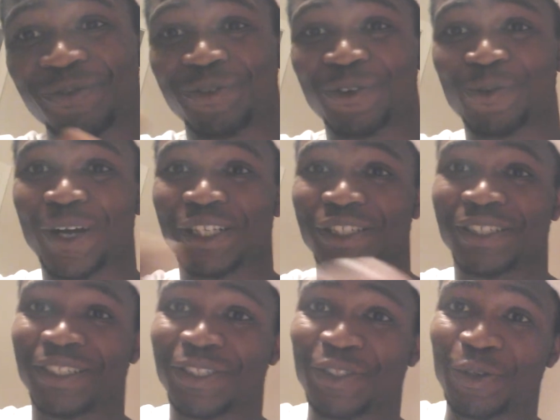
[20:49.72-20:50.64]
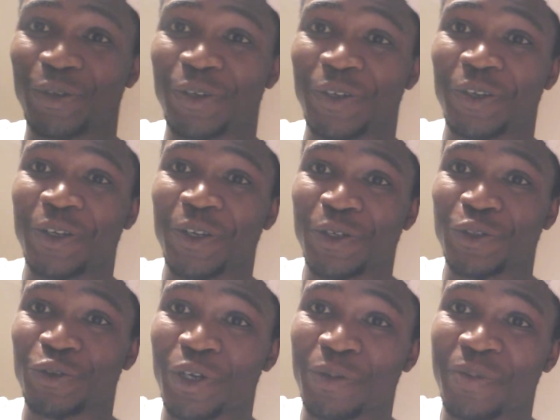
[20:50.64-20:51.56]
for watching this
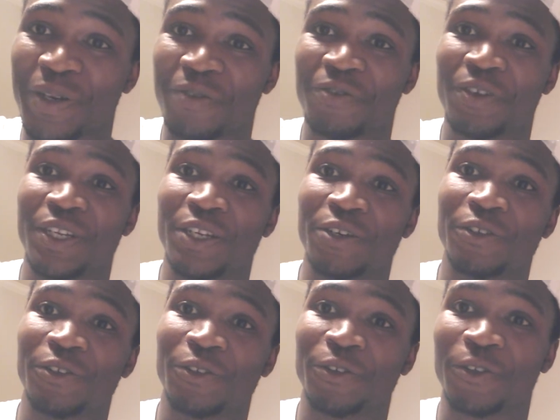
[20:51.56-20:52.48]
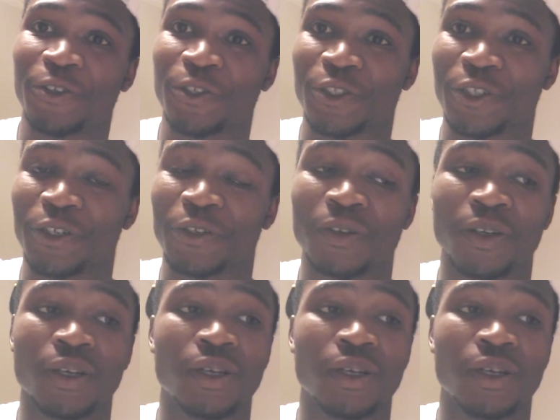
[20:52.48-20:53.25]
20-minute video or so.